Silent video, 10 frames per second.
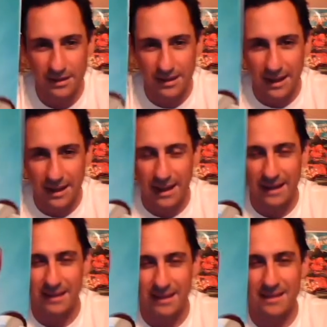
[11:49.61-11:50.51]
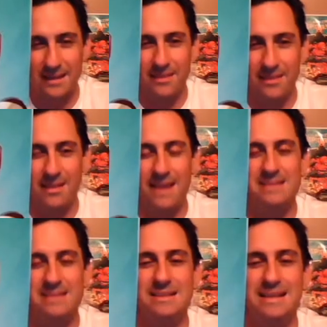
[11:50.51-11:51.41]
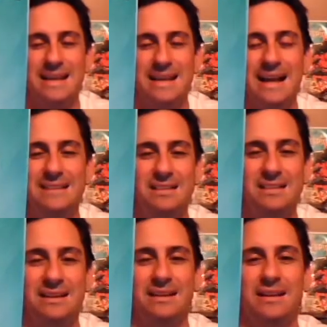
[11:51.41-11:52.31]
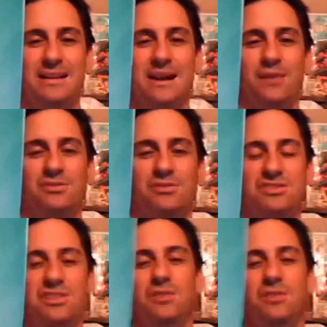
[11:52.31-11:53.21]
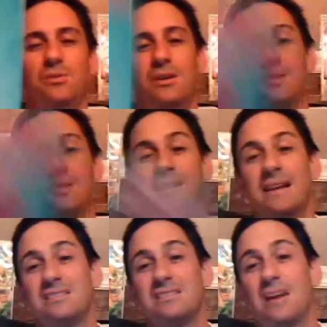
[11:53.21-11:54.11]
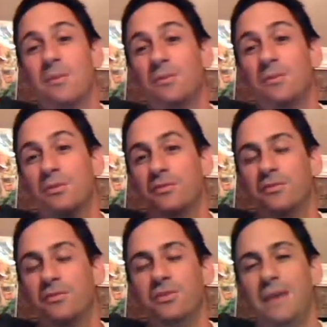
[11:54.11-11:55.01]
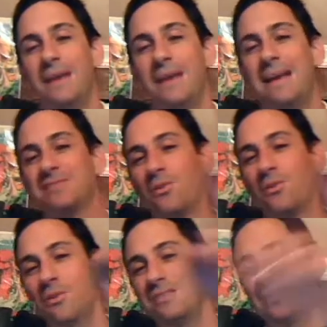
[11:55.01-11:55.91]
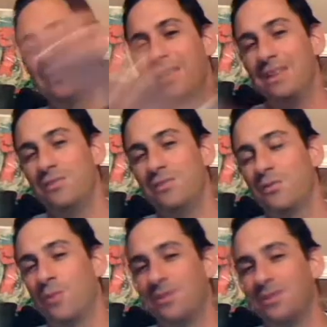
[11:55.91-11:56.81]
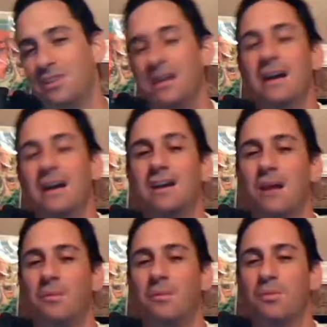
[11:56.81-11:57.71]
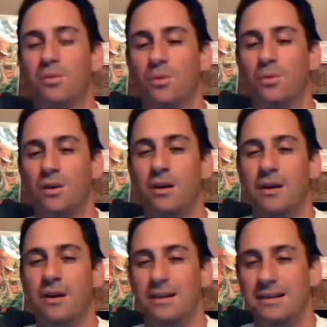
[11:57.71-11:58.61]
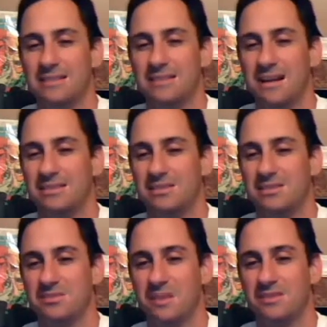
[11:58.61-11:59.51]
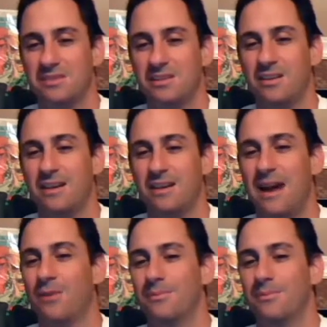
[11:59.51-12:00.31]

And that is it, guys. And I'll see you on the next comic book review. And as always, thank you for watching Comic Book Corner. Thanks, guys. Spider Slayer out.